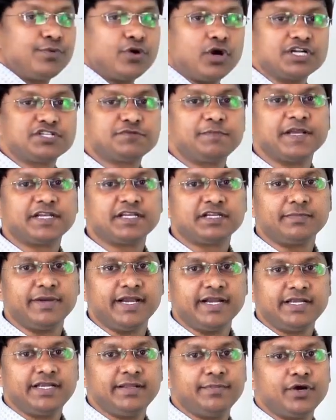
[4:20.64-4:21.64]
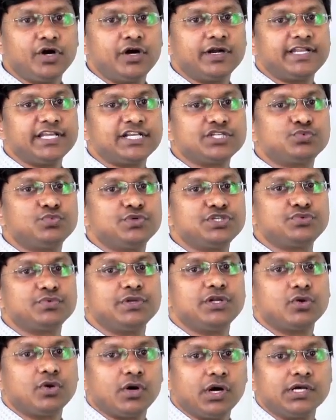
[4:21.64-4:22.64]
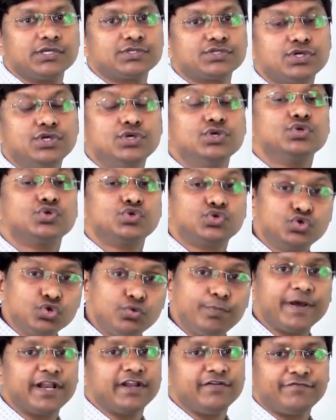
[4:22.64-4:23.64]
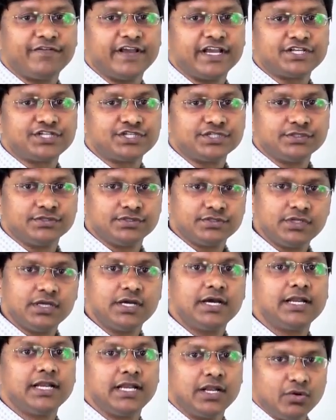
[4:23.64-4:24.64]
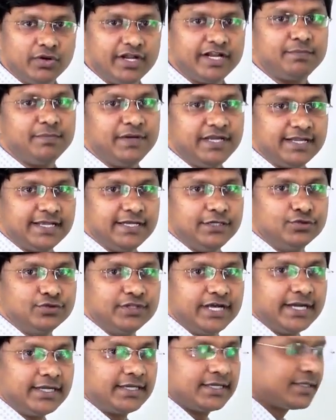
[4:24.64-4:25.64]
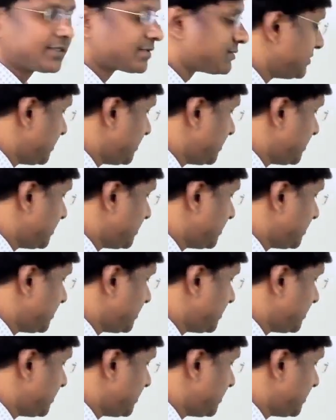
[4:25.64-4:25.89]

broad spectrum antibiotics which will cause superinfection? Now let me tell you that,